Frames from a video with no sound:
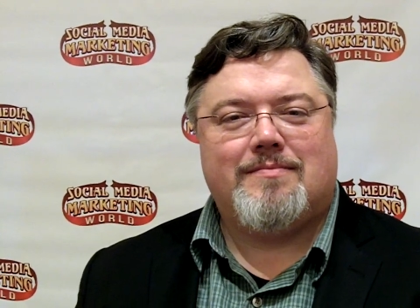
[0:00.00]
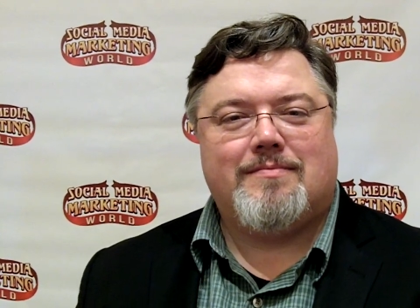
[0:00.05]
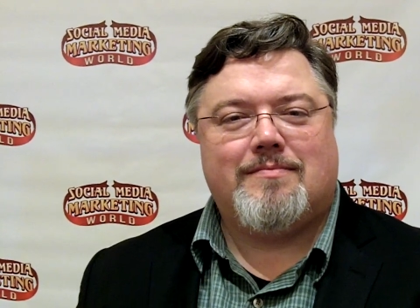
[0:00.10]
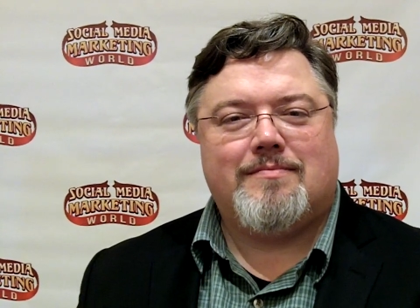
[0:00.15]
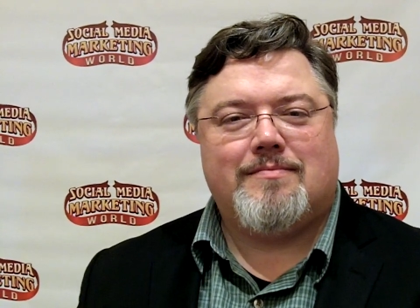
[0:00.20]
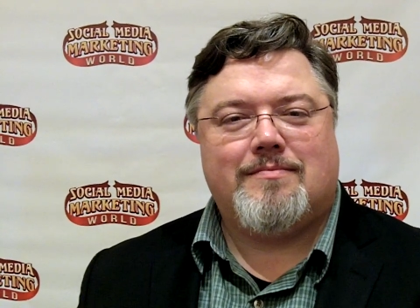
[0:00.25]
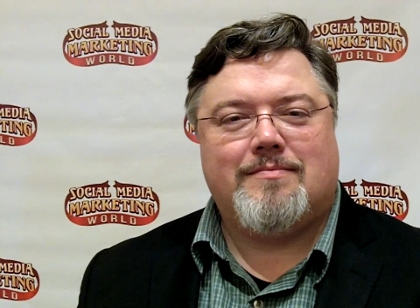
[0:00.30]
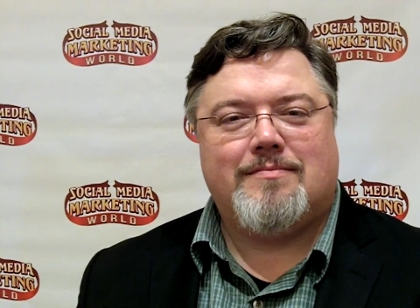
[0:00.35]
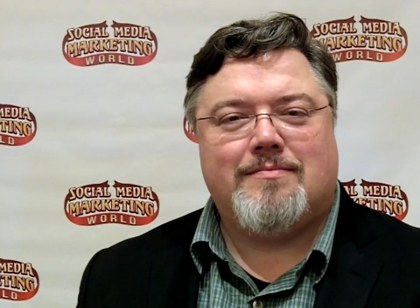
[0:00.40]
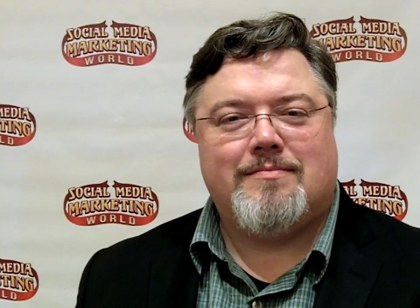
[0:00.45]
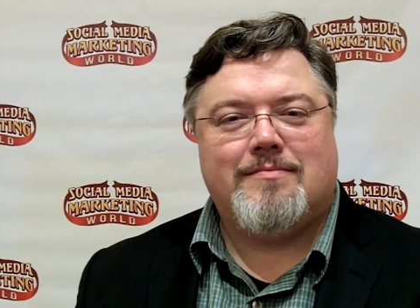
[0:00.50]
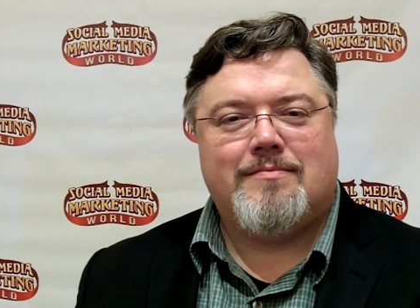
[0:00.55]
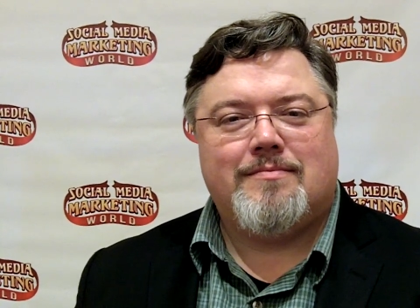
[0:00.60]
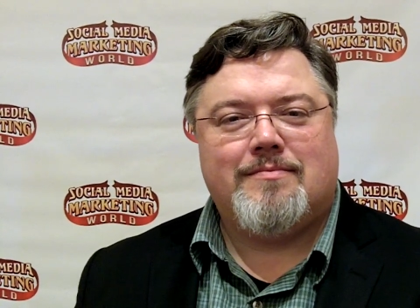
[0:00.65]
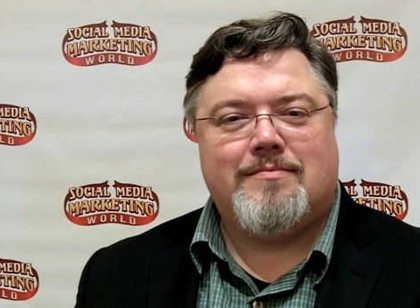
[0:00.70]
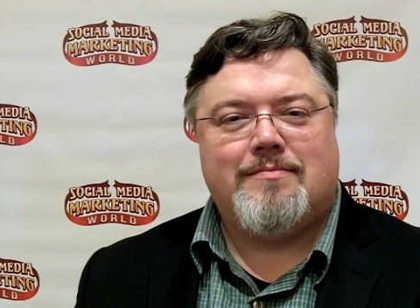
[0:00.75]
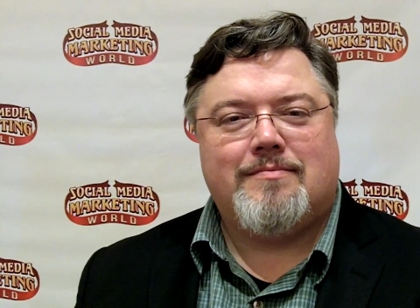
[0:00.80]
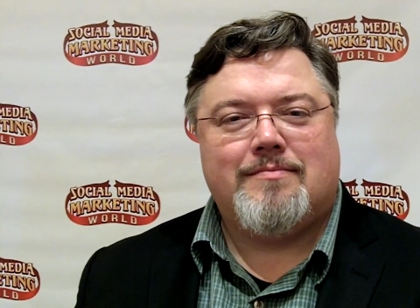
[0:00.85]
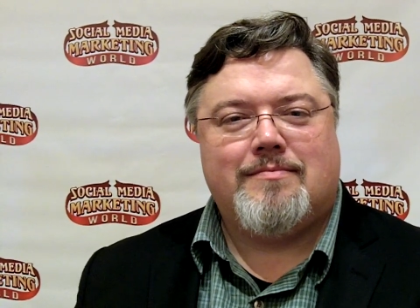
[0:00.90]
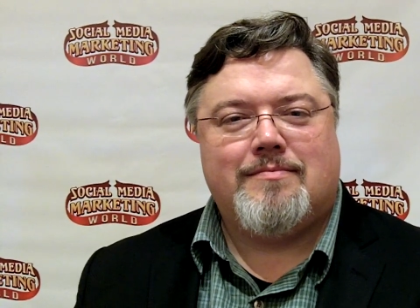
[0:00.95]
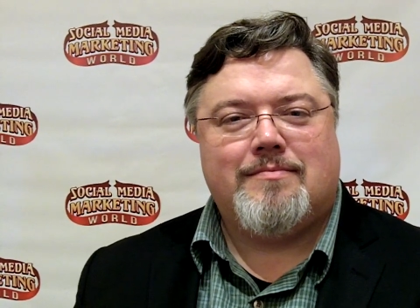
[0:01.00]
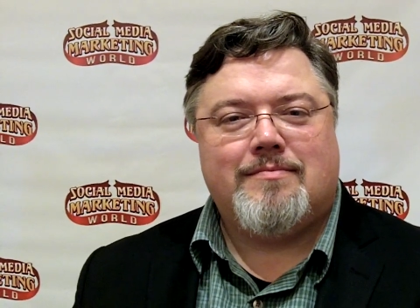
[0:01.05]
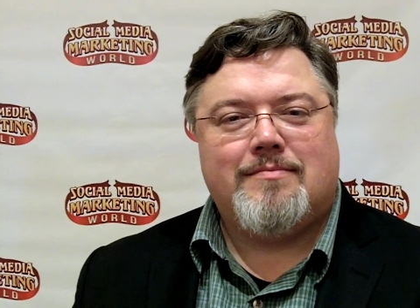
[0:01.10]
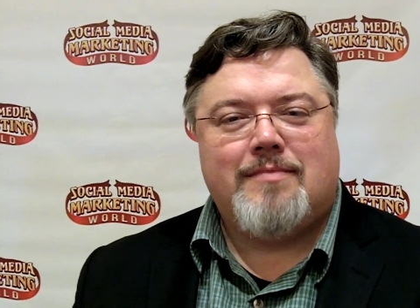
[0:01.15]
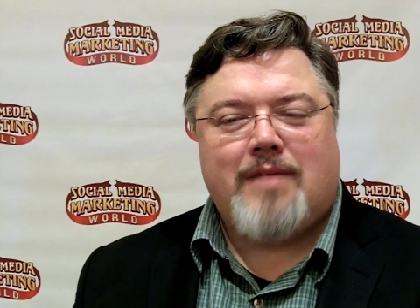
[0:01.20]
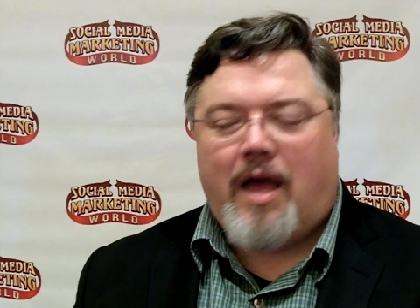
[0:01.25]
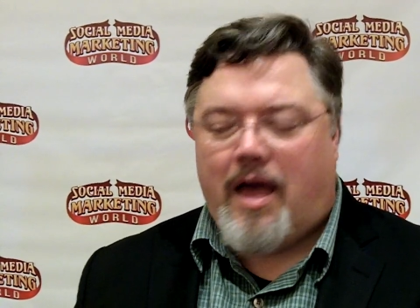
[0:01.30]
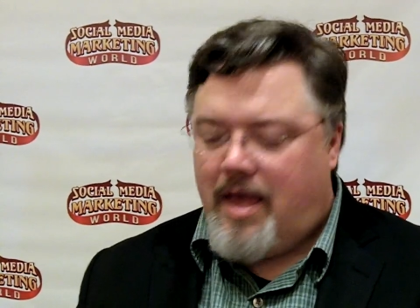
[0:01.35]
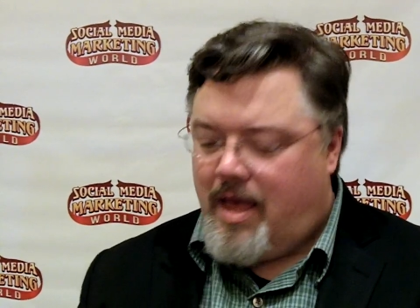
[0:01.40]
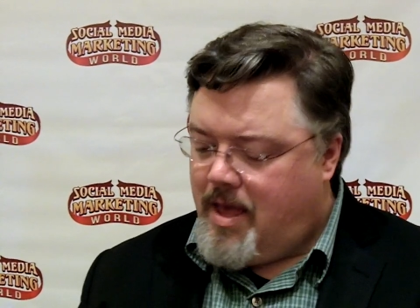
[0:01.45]
Tell us about your new book.
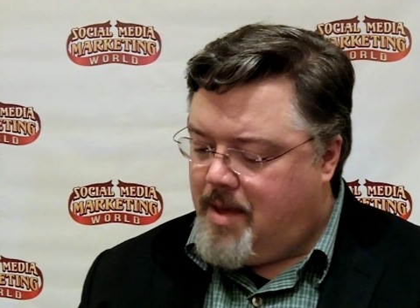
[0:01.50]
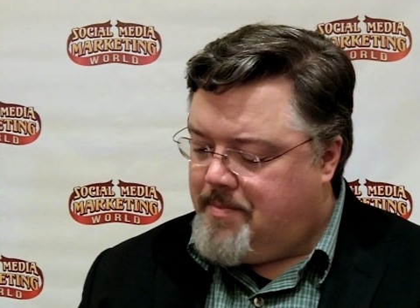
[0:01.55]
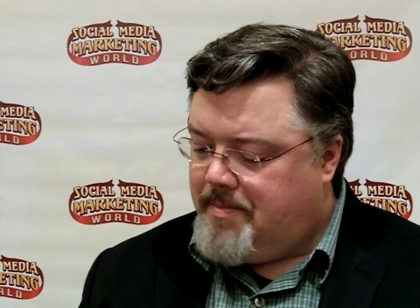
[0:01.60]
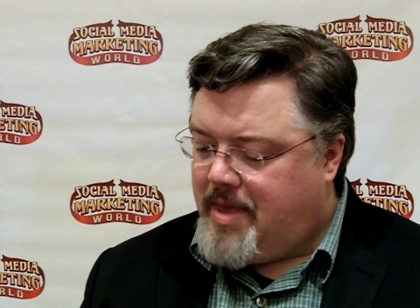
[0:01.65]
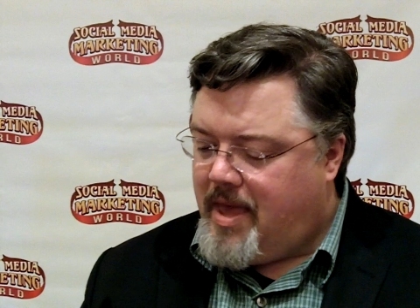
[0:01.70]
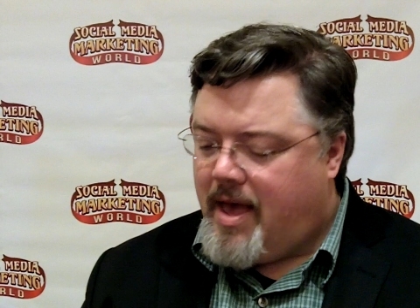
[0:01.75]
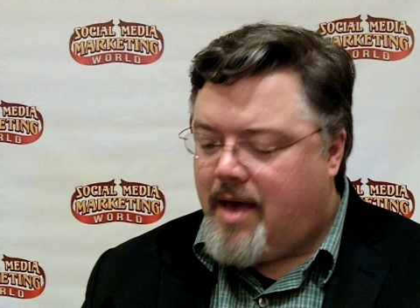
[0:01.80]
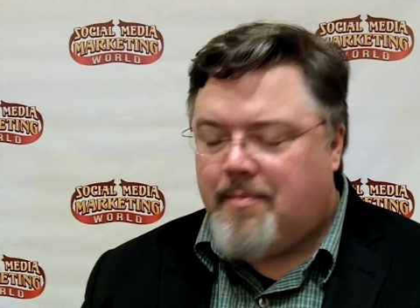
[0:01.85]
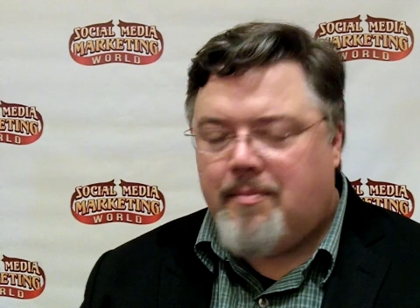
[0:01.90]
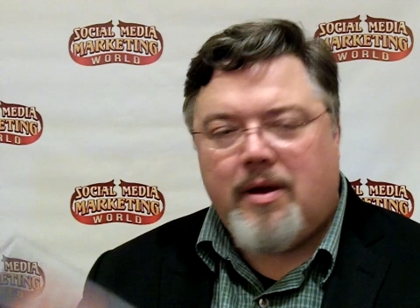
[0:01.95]
I am, yeah.